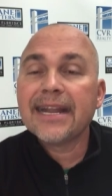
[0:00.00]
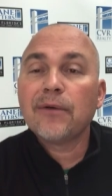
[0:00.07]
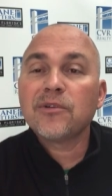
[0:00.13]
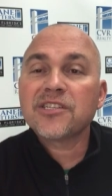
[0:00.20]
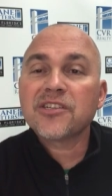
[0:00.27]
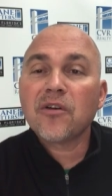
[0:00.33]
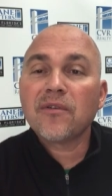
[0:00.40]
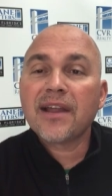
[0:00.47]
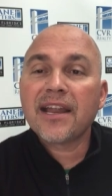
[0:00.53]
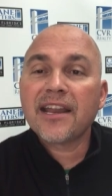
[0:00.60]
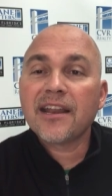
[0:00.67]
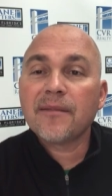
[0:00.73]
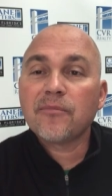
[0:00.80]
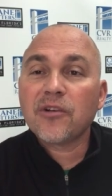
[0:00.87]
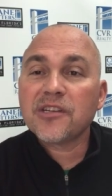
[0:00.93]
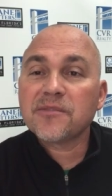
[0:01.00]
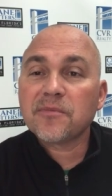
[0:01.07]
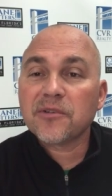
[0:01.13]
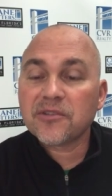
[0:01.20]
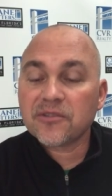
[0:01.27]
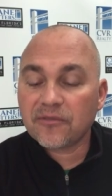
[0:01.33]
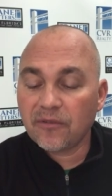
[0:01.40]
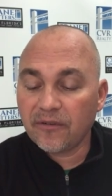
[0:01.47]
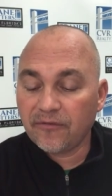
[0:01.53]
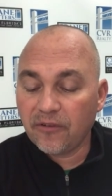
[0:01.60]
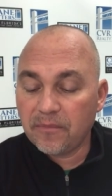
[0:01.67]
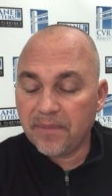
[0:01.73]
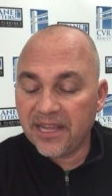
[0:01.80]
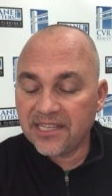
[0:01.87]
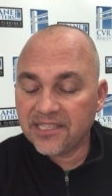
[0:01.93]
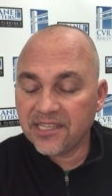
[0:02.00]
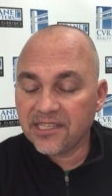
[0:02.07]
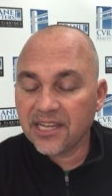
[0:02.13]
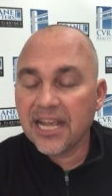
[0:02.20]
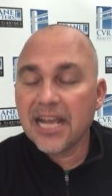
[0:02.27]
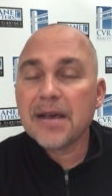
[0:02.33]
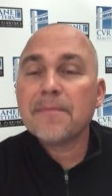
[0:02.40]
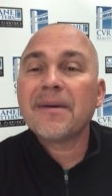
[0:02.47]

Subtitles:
Now, what's going on a price per square foot basis?